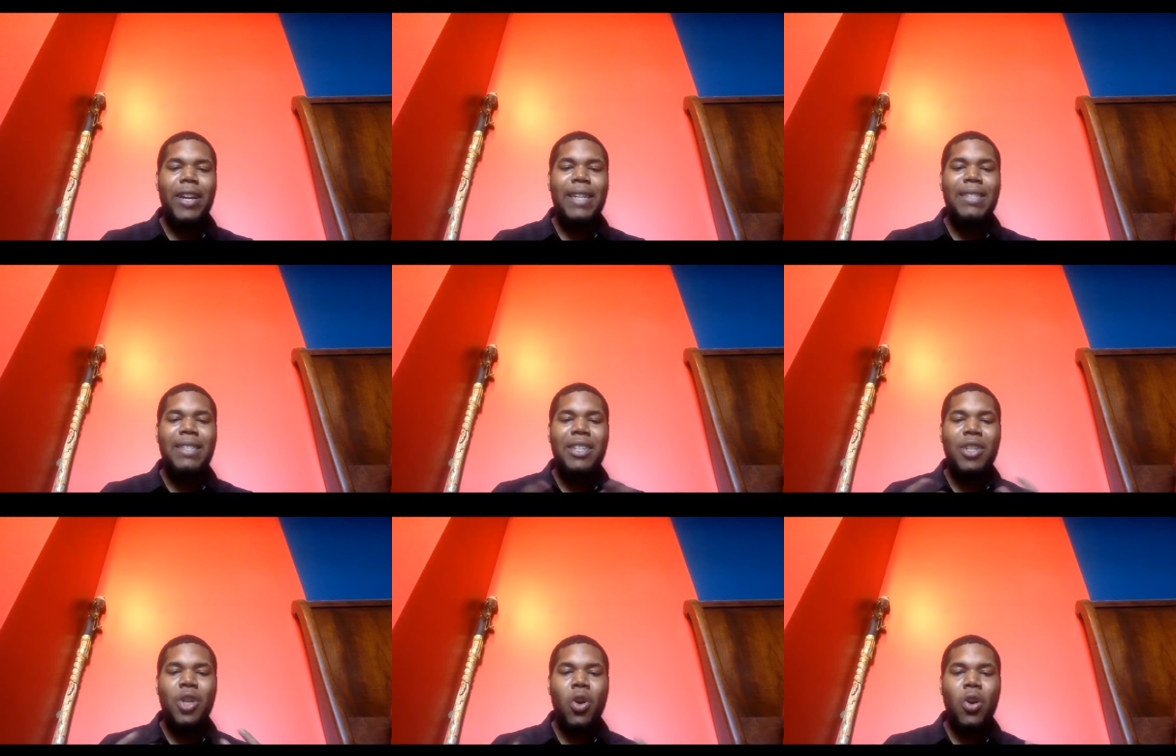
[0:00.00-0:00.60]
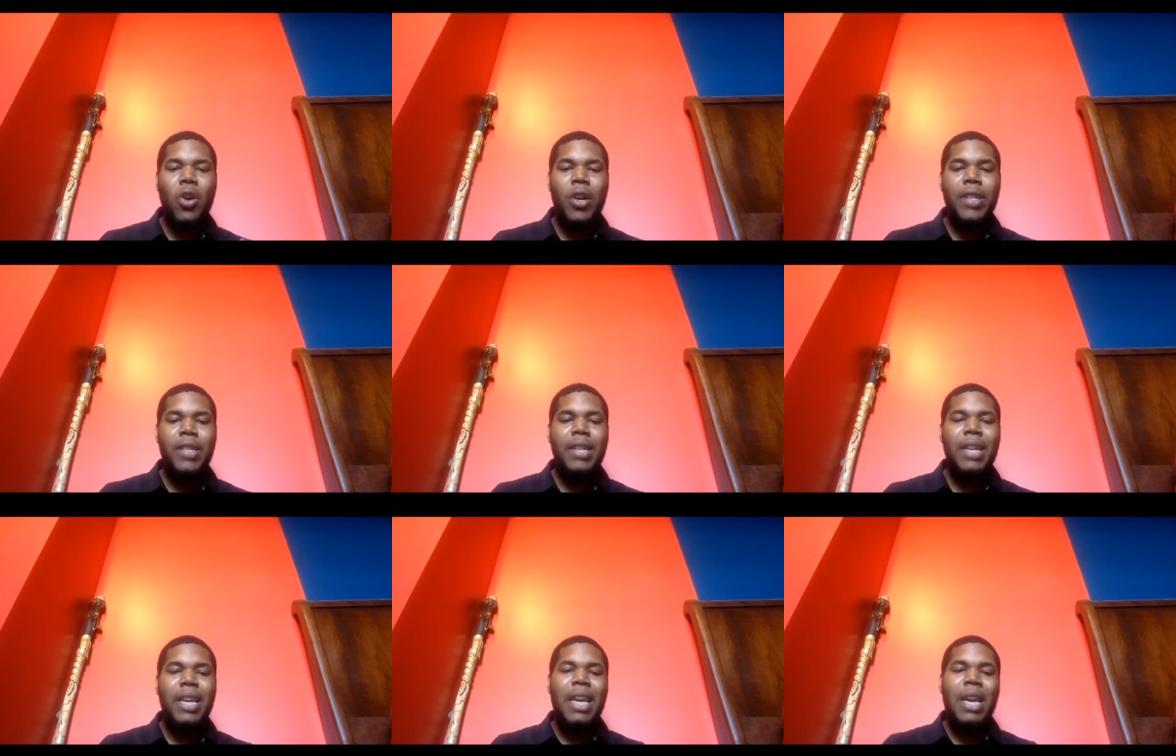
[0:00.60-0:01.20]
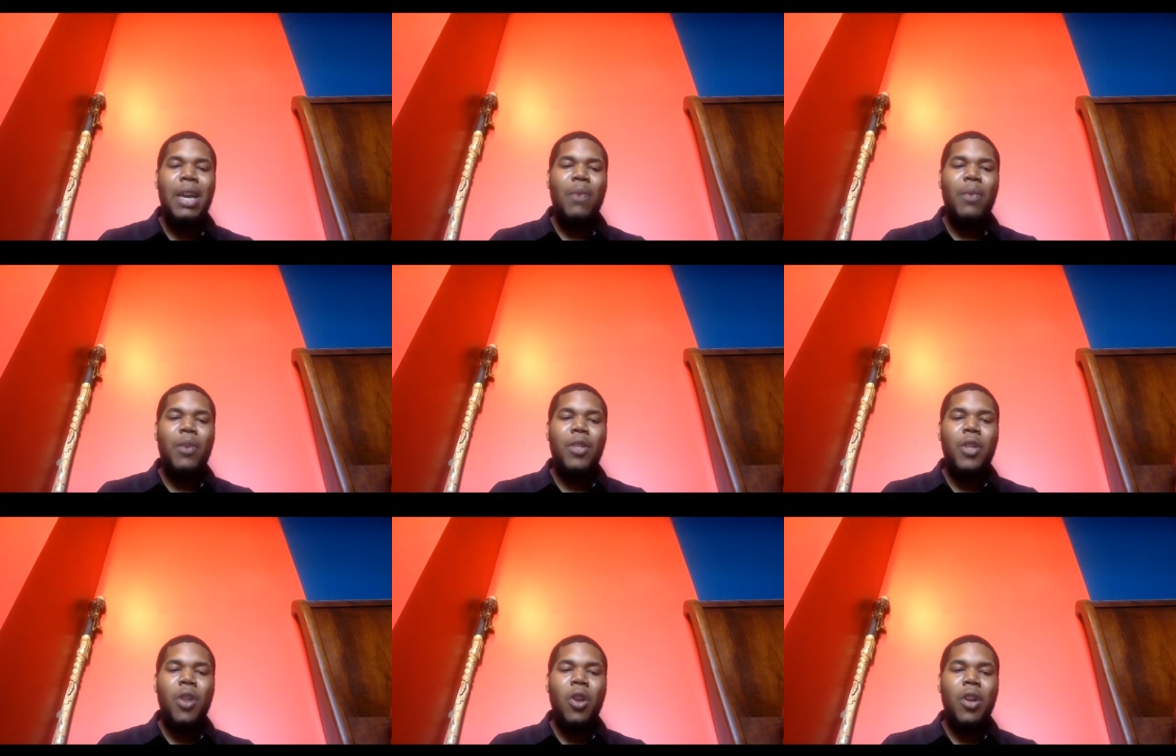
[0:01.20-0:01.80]
is in Taurus, where
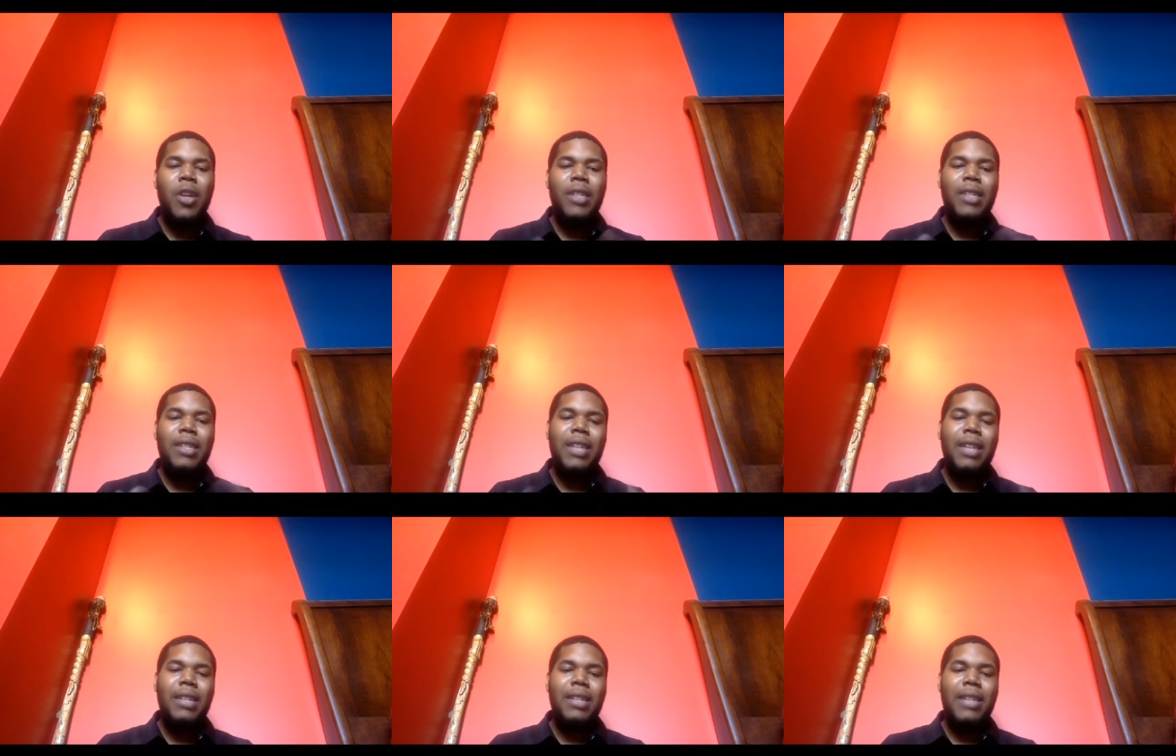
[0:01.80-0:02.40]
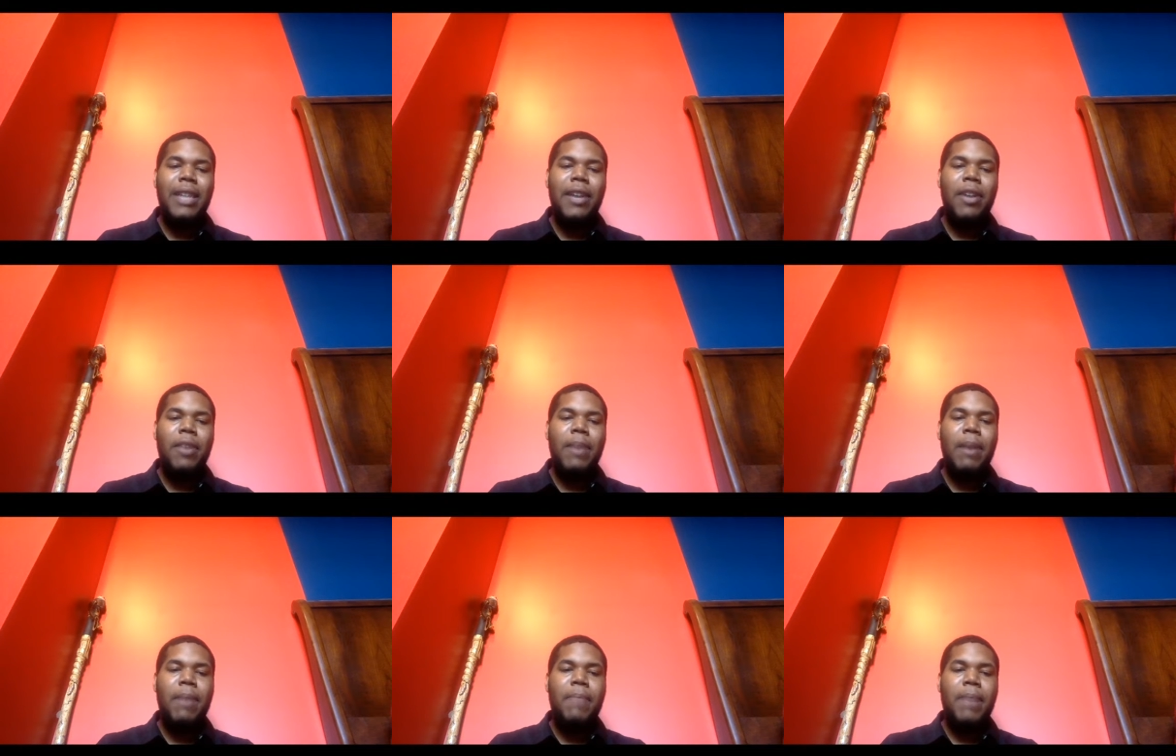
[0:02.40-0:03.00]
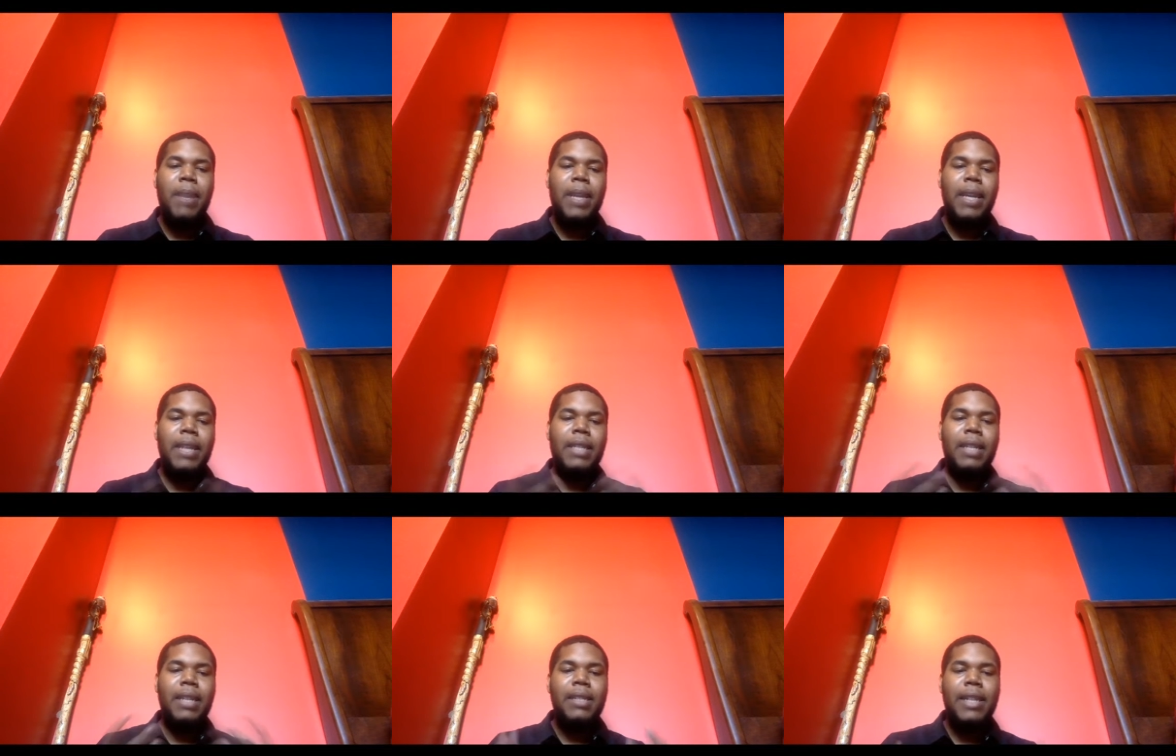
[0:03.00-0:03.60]
Taurus does care about money,
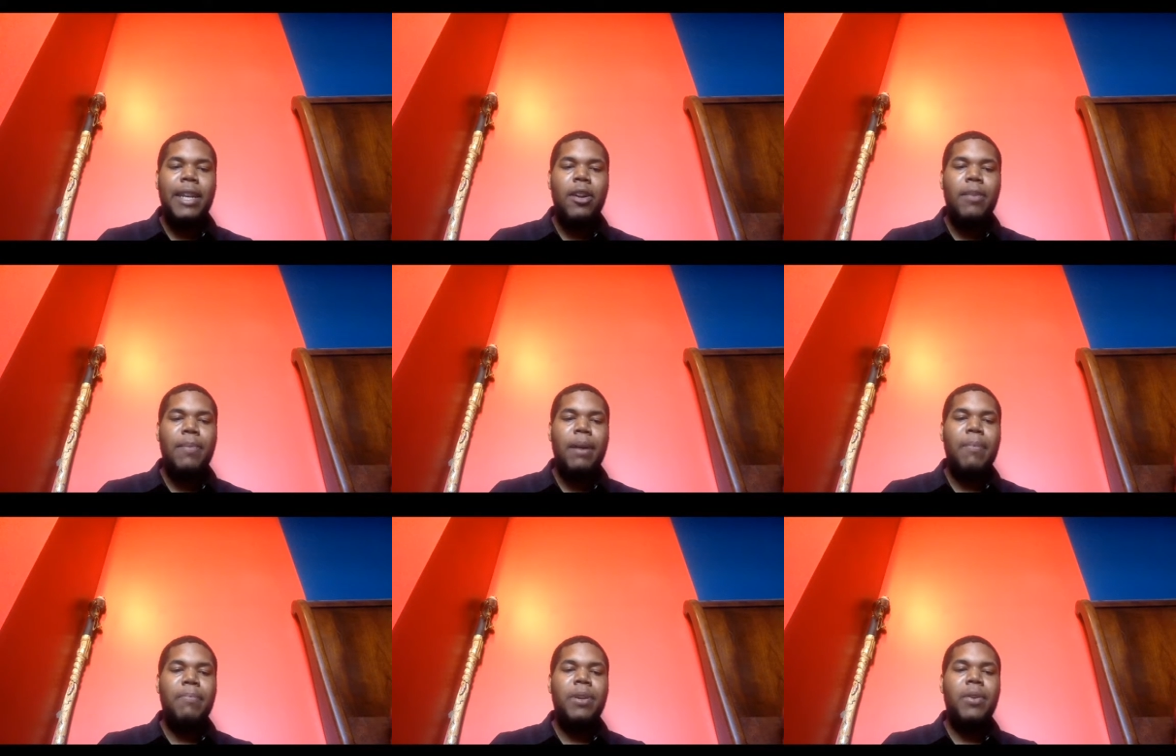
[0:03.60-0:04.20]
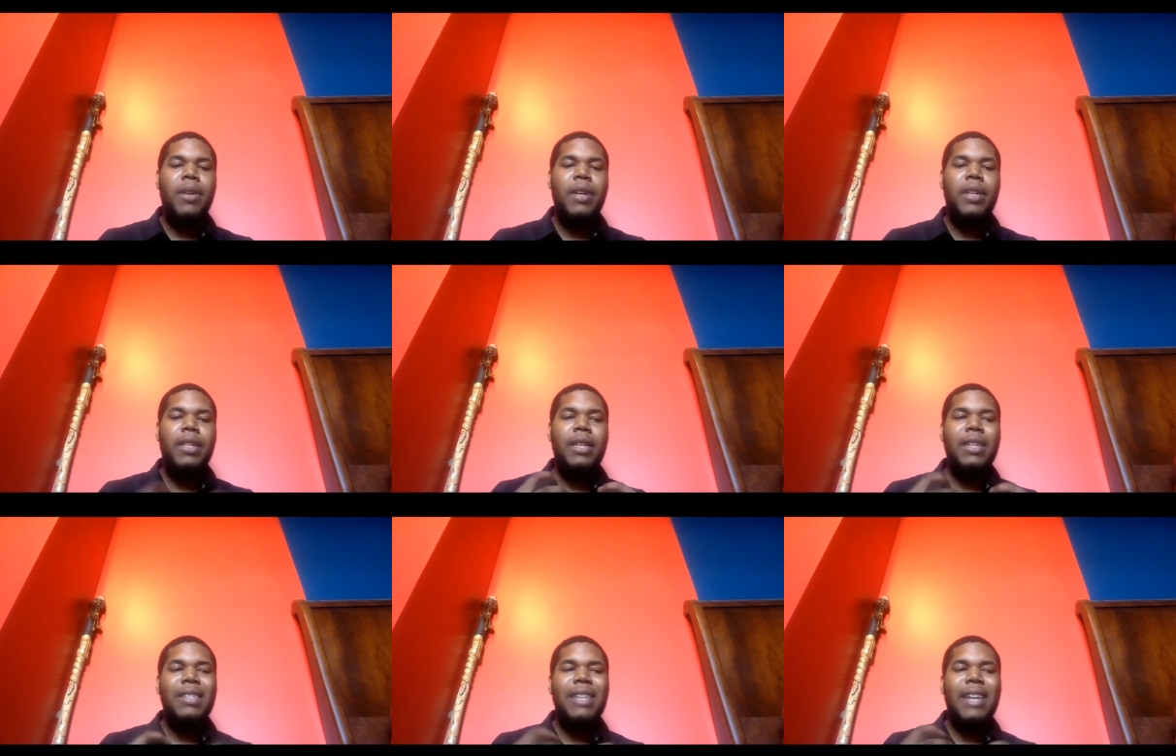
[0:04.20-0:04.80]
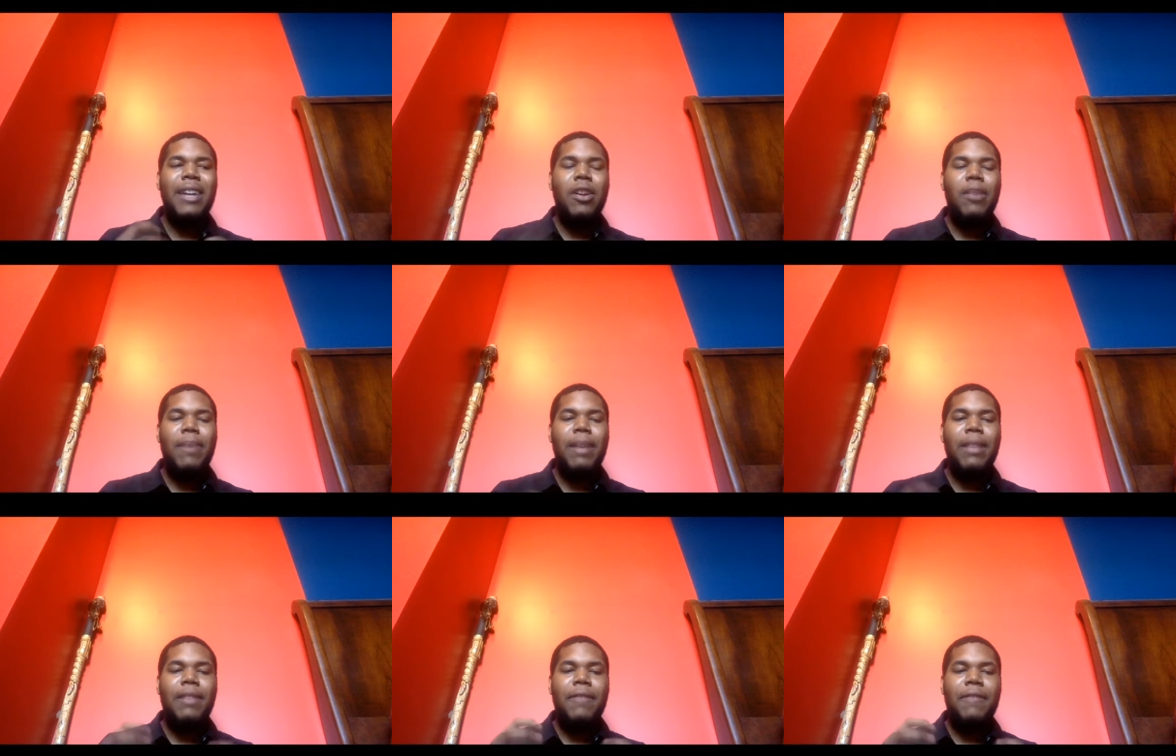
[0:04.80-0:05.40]
it does care about beauty, it does care
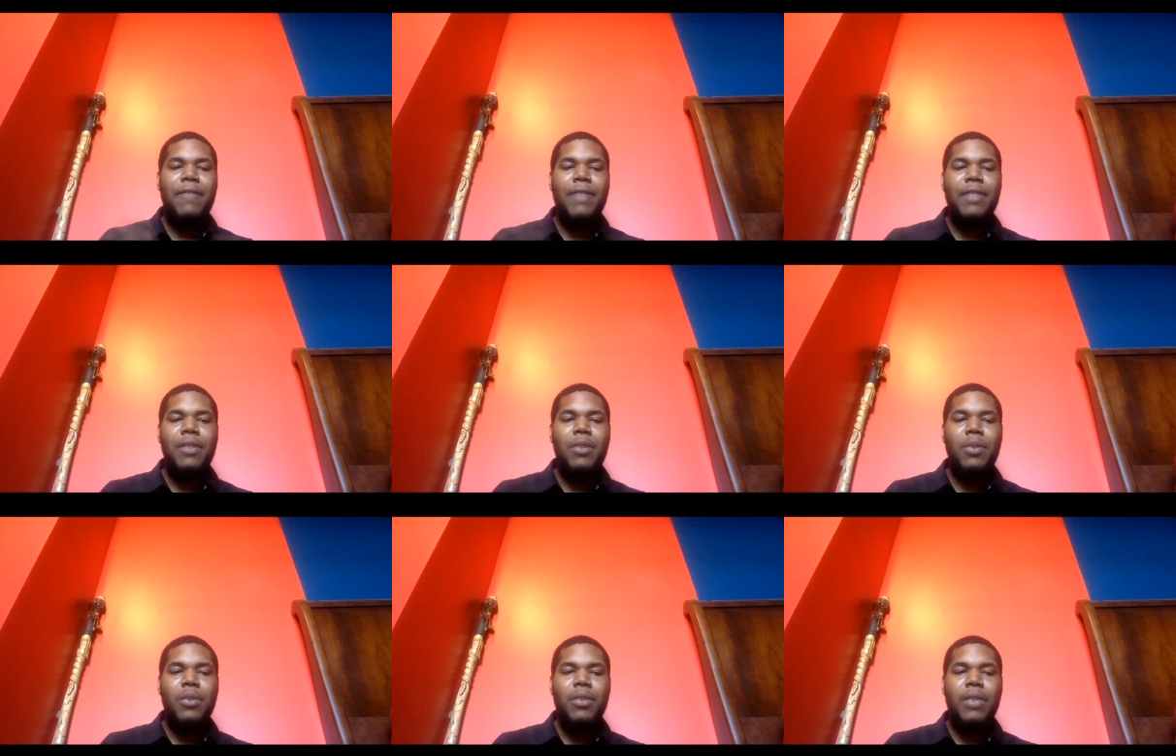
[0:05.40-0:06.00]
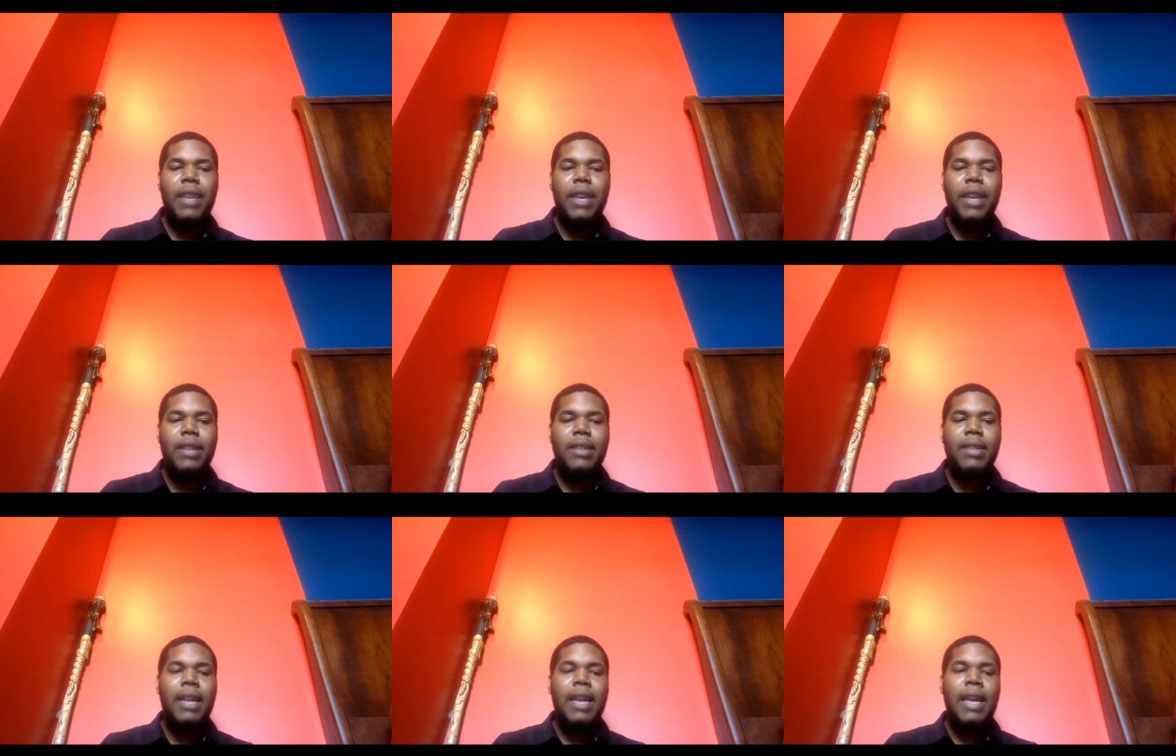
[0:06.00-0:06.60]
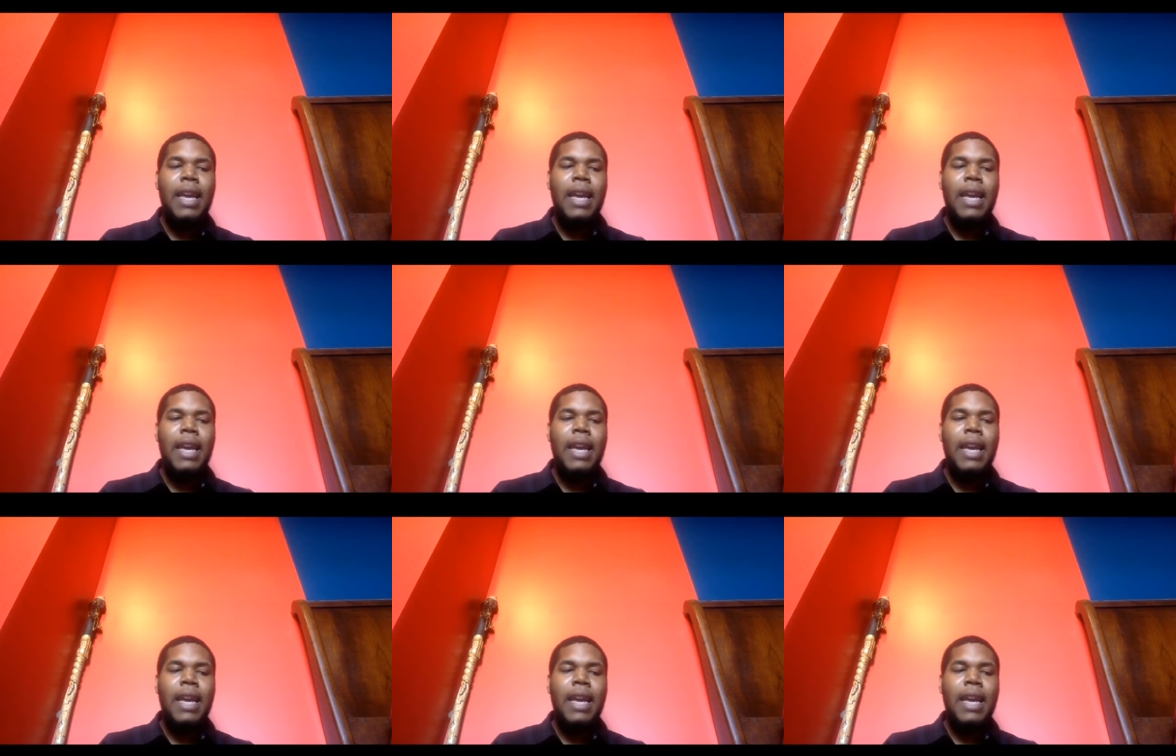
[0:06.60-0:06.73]
about the physical things.